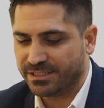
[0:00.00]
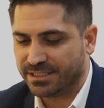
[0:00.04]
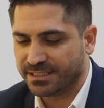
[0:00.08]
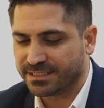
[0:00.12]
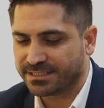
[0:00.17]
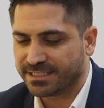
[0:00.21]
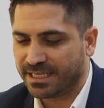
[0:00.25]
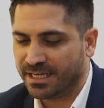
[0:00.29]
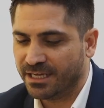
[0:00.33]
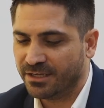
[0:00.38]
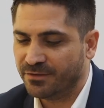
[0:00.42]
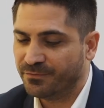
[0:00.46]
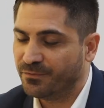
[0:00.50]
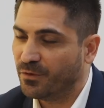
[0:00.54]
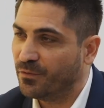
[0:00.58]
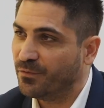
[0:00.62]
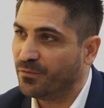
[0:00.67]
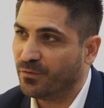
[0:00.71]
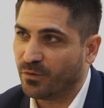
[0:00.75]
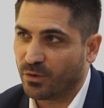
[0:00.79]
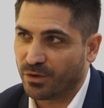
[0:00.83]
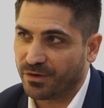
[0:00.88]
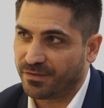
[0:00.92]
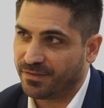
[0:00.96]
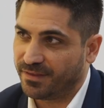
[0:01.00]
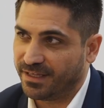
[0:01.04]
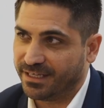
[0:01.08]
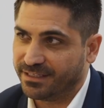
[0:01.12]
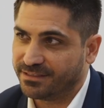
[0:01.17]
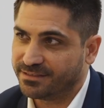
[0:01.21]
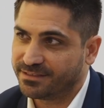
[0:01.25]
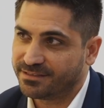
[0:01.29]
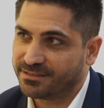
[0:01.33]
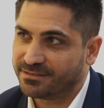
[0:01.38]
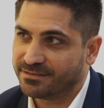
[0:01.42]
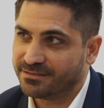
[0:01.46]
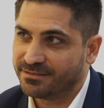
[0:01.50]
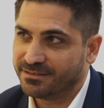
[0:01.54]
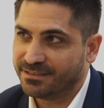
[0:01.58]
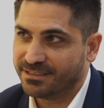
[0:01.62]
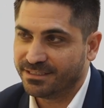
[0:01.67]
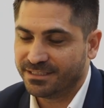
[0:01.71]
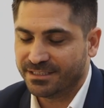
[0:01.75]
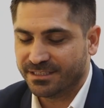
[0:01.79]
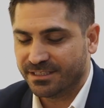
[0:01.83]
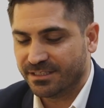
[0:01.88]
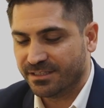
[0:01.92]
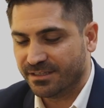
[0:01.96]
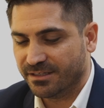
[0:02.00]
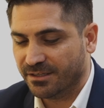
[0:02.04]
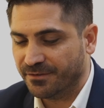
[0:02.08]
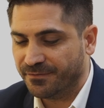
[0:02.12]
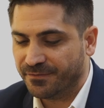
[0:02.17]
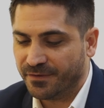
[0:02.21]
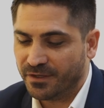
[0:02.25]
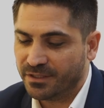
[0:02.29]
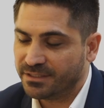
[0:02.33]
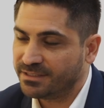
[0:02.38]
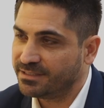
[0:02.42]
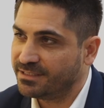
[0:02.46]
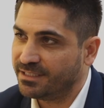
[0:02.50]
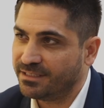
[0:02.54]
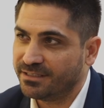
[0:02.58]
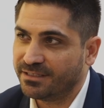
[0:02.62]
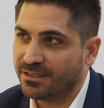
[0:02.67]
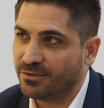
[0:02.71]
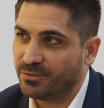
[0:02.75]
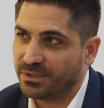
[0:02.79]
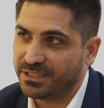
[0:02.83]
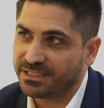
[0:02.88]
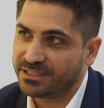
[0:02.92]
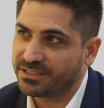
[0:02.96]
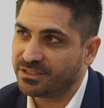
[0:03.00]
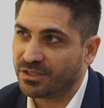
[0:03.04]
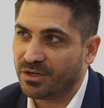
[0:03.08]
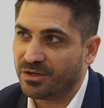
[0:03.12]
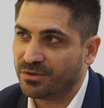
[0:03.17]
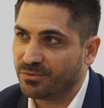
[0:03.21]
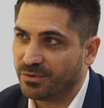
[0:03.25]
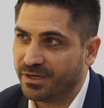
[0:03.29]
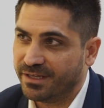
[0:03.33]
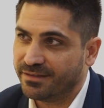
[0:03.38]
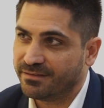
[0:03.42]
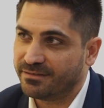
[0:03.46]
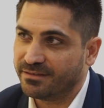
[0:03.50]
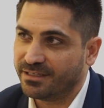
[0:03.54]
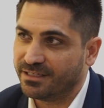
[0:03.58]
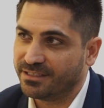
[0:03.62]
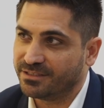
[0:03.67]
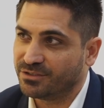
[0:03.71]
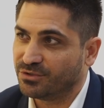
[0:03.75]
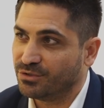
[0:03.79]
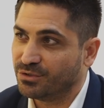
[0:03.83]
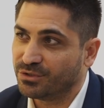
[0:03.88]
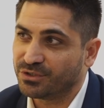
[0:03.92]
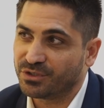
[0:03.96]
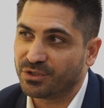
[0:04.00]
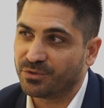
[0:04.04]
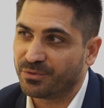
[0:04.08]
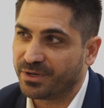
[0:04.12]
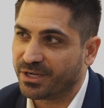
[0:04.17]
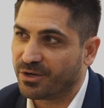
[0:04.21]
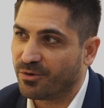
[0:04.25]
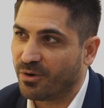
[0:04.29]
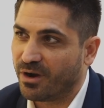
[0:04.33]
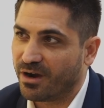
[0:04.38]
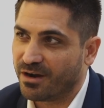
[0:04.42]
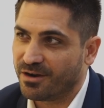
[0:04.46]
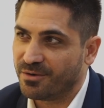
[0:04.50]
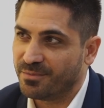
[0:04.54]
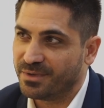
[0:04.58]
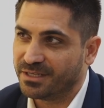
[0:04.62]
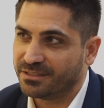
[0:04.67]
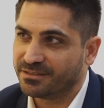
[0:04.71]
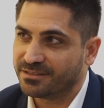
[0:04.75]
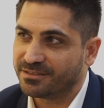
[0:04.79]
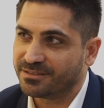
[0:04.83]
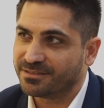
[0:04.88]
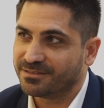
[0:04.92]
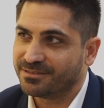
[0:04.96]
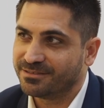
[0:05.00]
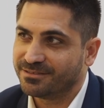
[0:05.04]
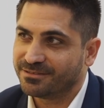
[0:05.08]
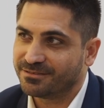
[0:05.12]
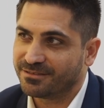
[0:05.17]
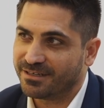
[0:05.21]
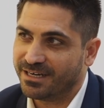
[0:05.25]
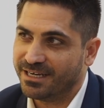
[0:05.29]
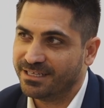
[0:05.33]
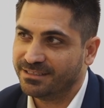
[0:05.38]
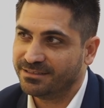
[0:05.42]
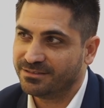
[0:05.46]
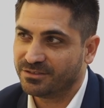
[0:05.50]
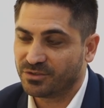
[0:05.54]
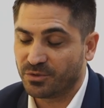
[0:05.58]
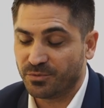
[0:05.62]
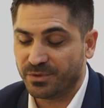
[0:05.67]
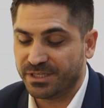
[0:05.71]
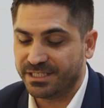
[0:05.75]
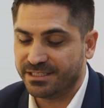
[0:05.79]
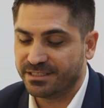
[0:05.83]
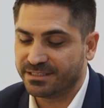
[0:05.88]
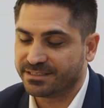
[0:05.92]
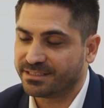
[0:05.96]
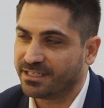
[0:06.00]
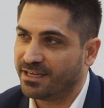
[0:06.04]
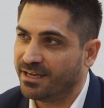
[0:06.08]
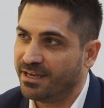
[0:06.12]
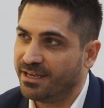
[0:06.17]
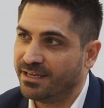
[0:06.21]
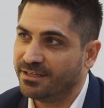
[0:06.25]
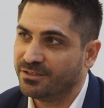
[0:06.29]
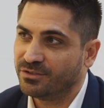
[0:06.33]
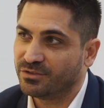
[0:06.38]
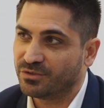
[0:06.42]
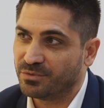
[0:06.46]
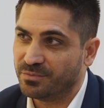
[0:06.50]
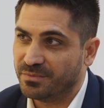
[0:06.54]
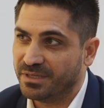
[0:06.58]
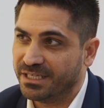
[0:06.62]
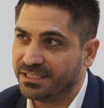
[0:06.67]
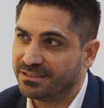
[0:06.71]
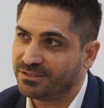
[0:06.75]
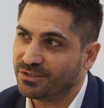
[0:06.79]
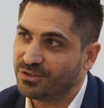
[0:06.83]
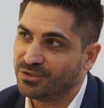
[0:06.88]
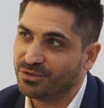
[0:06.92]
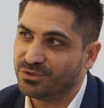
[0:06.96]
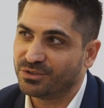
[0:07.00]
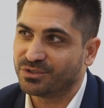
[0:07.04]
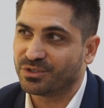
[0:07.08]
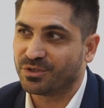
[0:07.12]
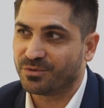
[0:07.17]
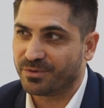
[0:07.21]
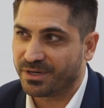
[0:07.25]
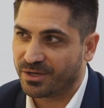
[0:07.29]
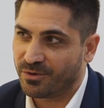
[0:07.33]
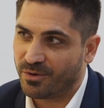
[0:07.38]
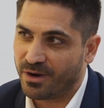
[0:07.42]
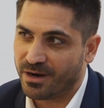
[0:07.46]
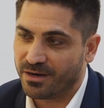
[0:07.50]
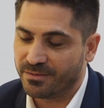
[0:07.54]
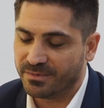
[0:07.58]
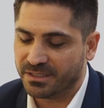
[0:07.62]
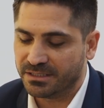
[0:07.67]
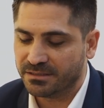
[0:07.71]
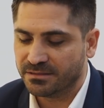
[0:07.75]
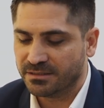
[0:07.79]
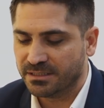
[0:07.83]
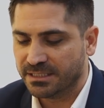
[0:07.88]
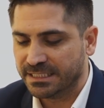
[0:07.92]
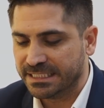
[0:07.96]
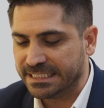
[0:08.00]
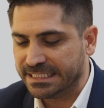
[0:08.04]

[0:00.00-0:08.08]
design for four things. The first thing that we start with is user requirements, right? So we design to meet a user requirement.